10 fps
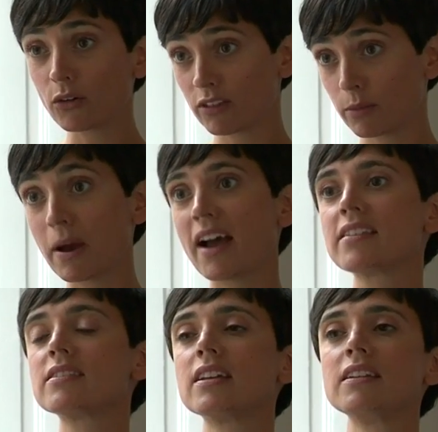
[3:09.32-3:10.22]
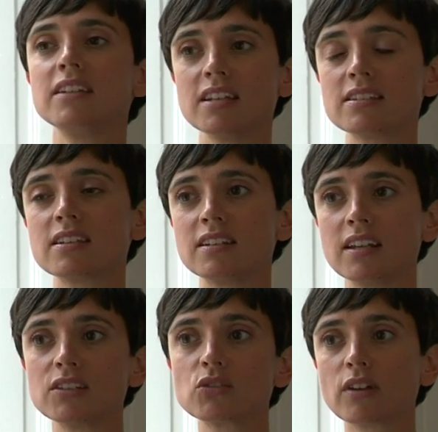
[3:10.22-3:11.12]
over the past 10 years in
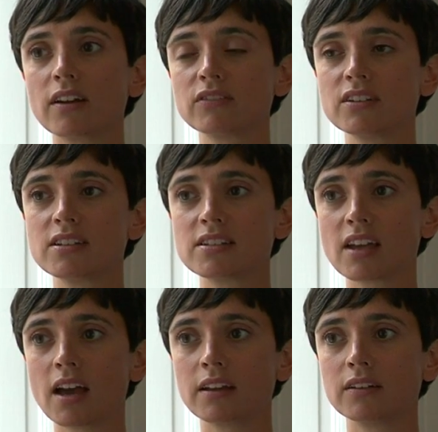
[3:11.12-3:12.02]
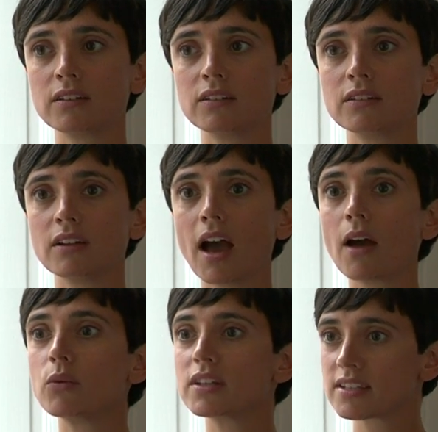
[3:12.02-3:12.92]
Danish craft and design,
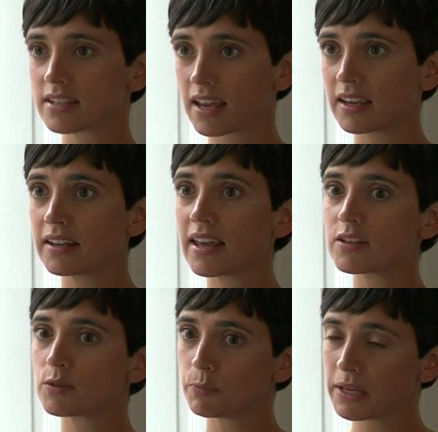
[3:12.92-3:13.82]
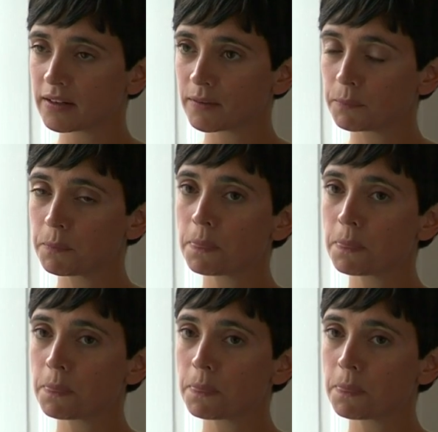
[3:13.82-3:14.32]
I would say it has been